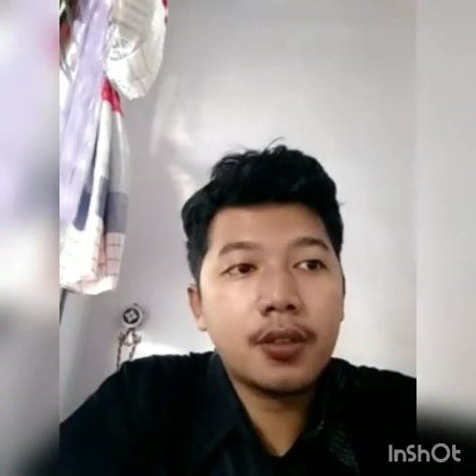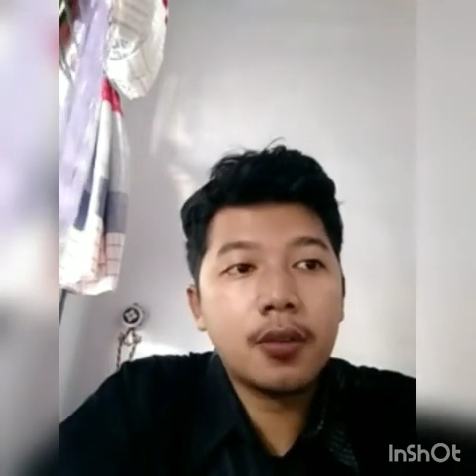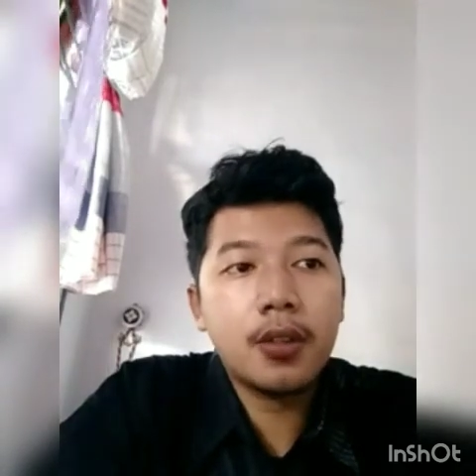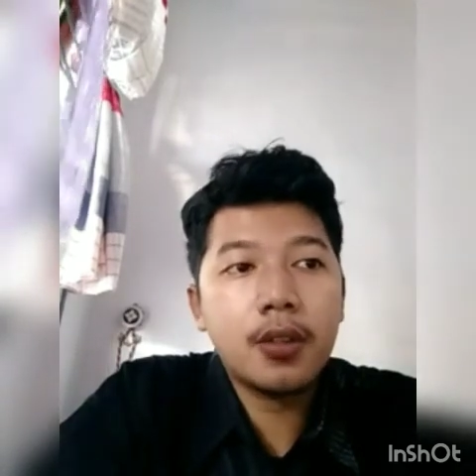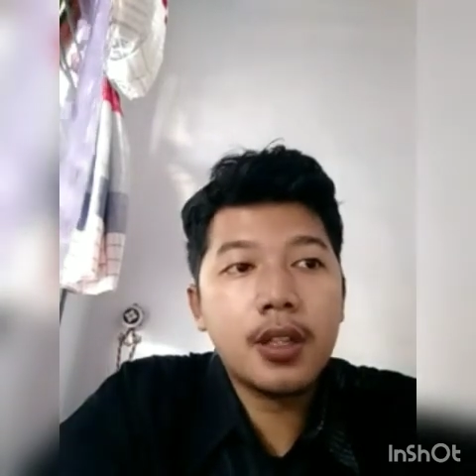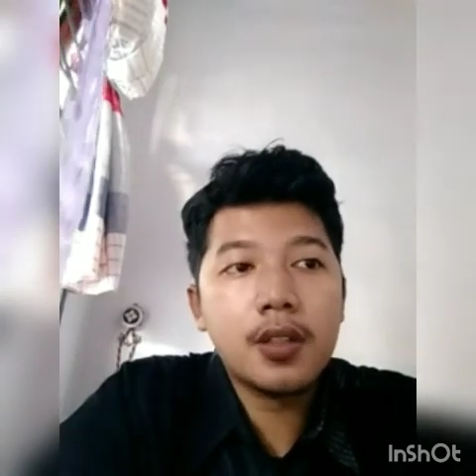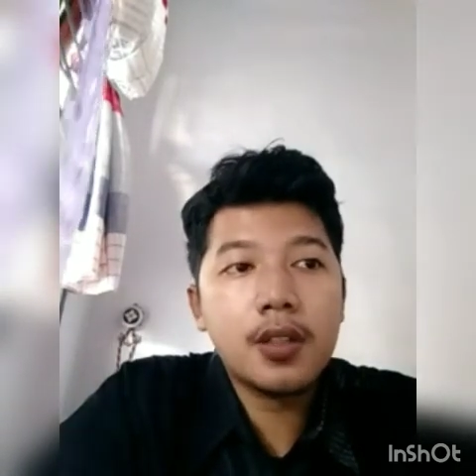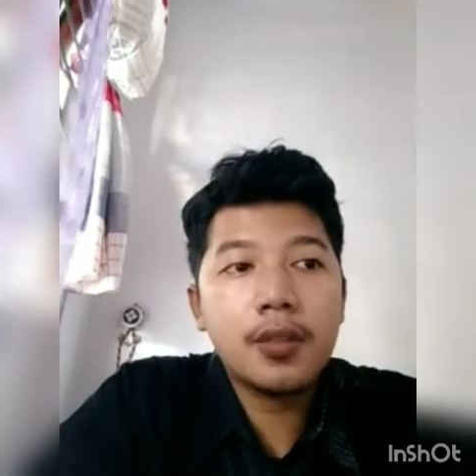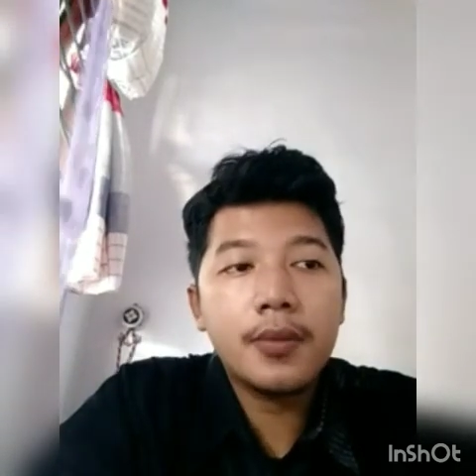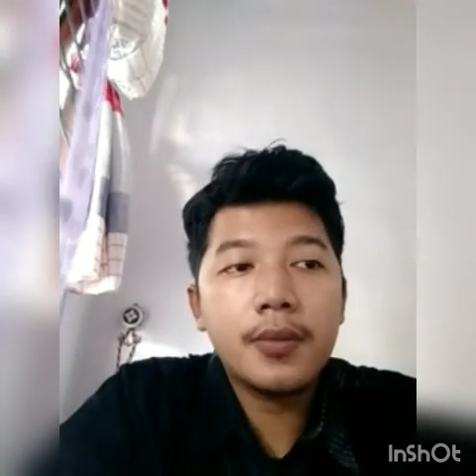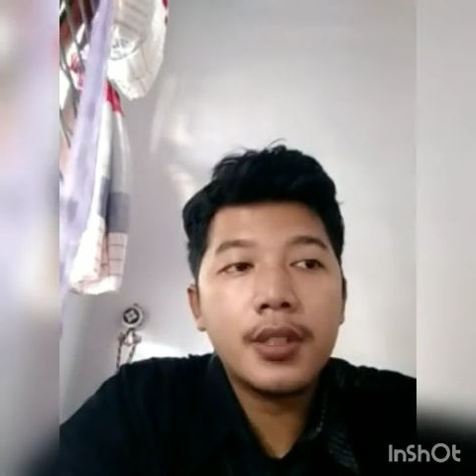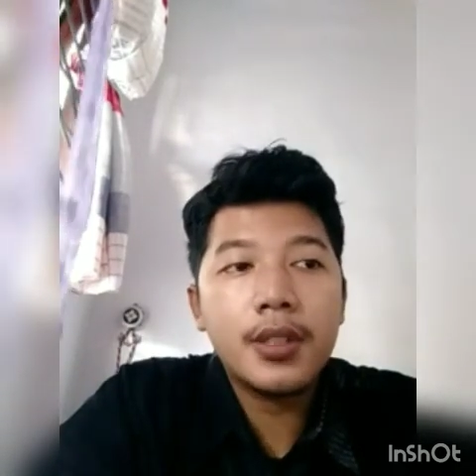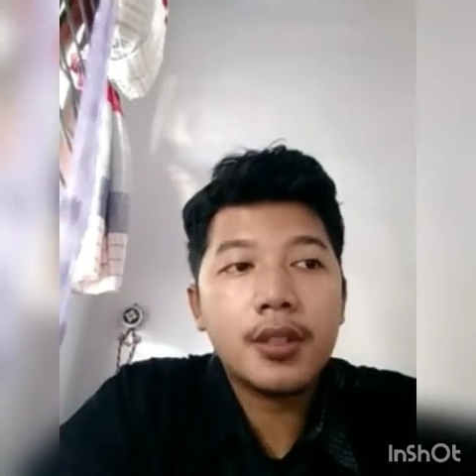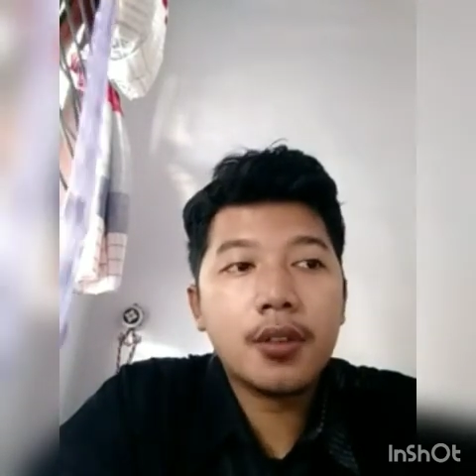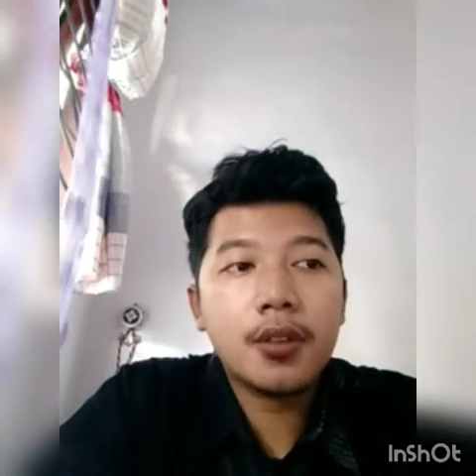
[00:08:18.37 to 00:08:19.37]
classroom
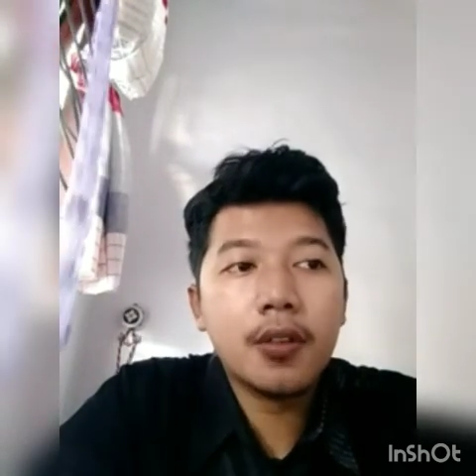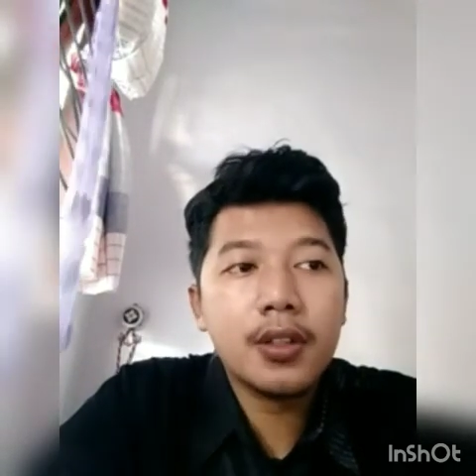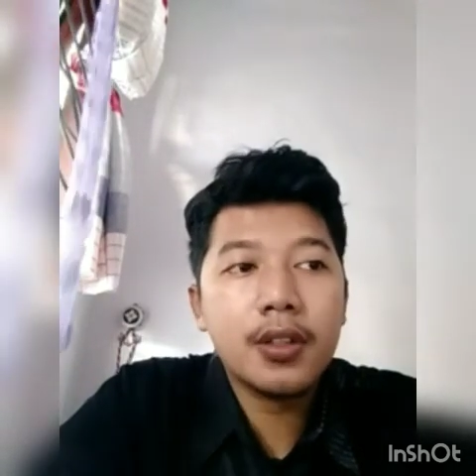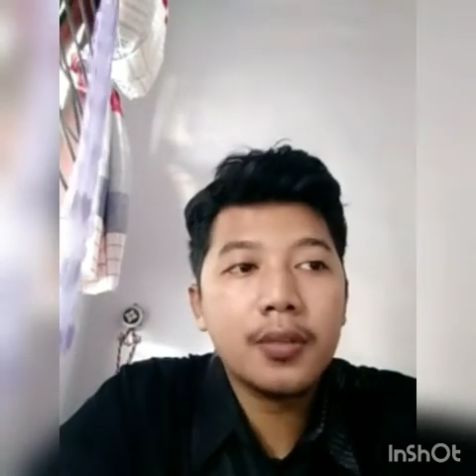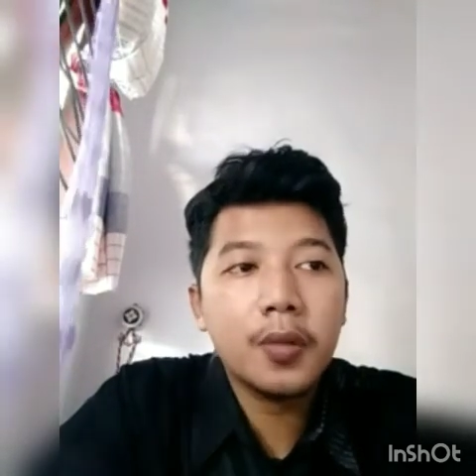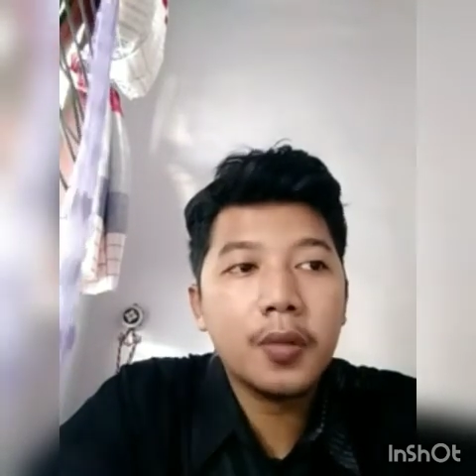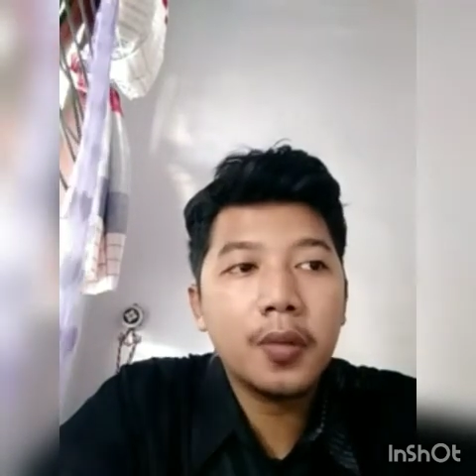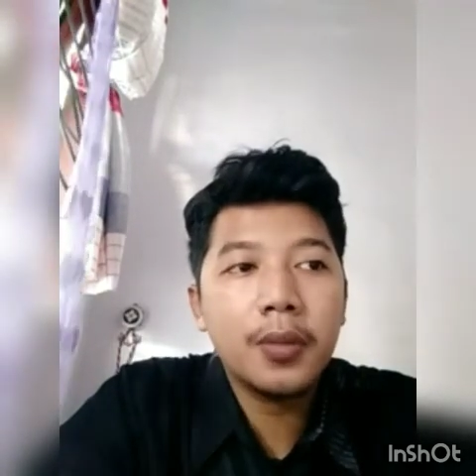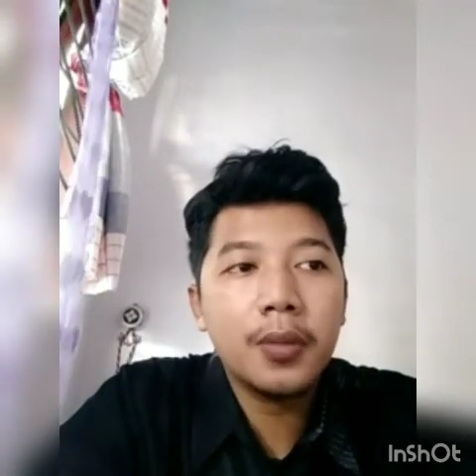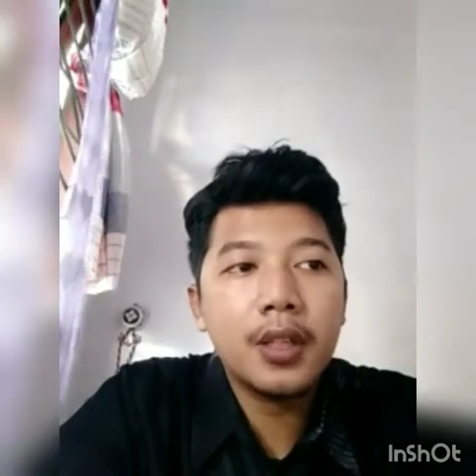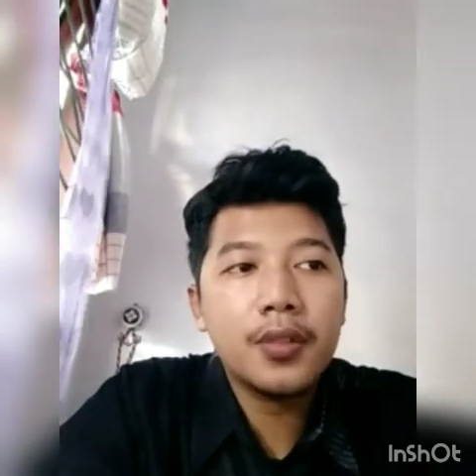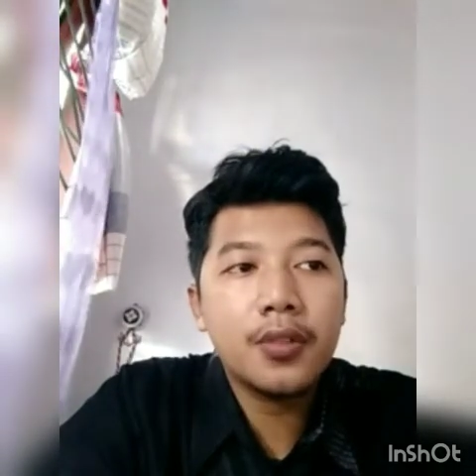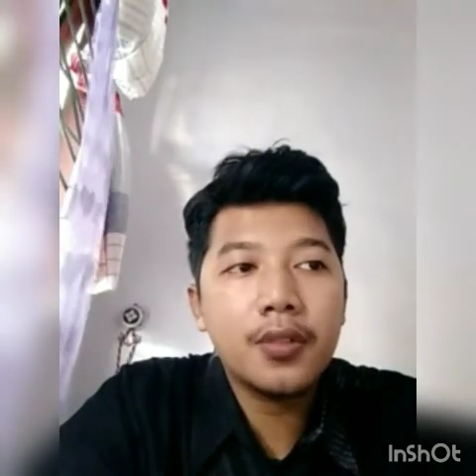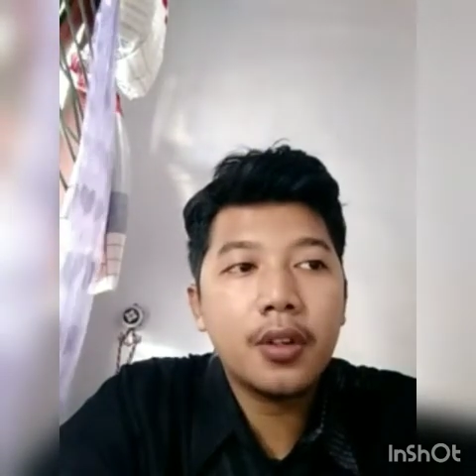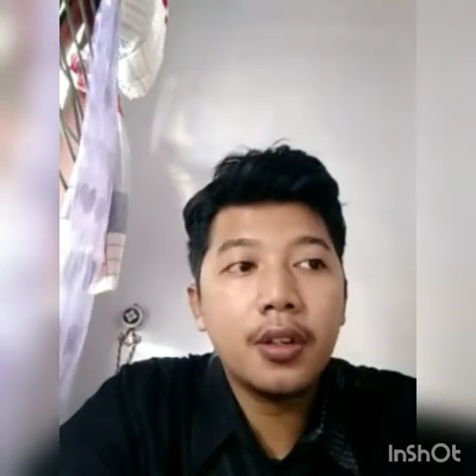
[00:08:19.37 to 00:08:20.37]
discourse will be
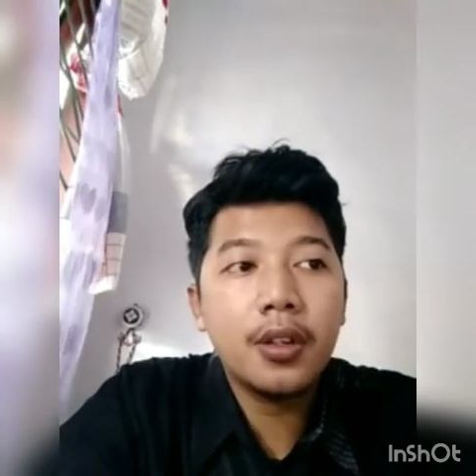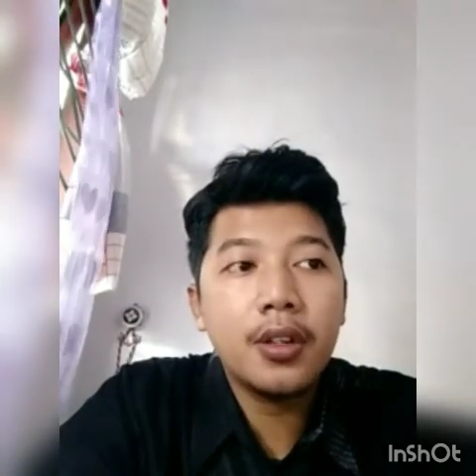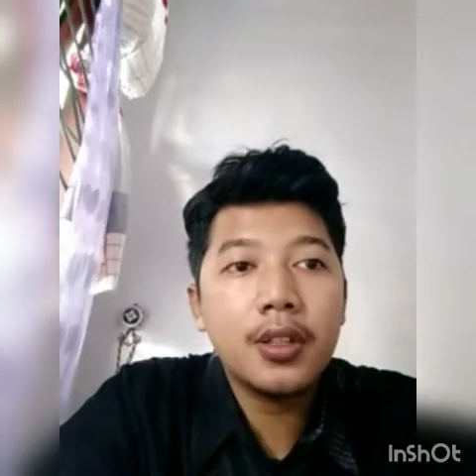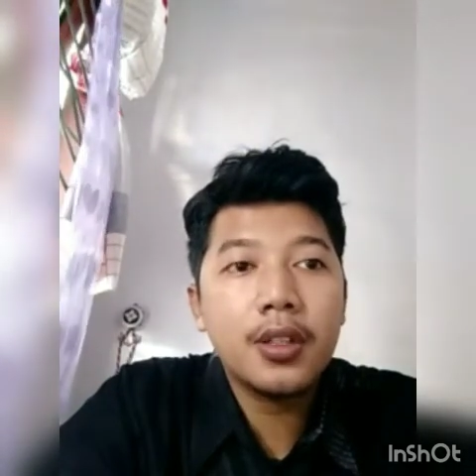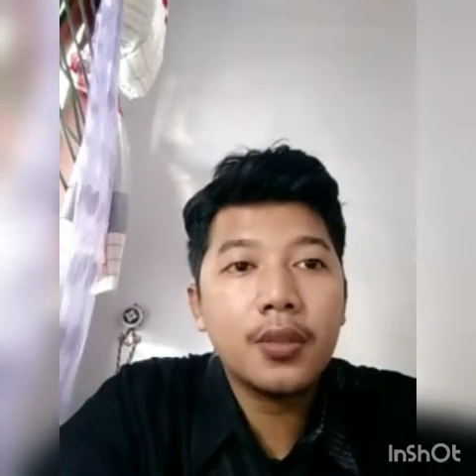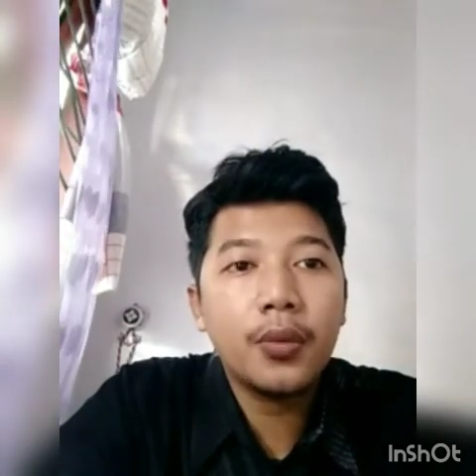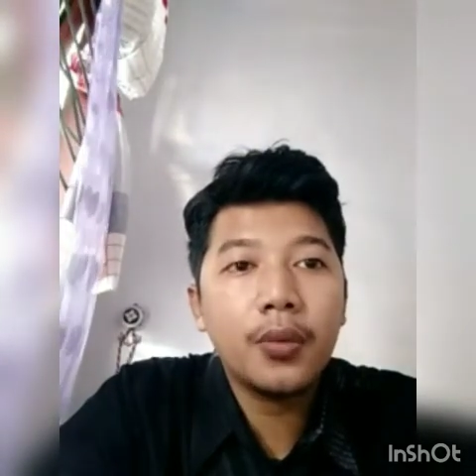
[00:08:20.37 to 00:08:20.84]
introduced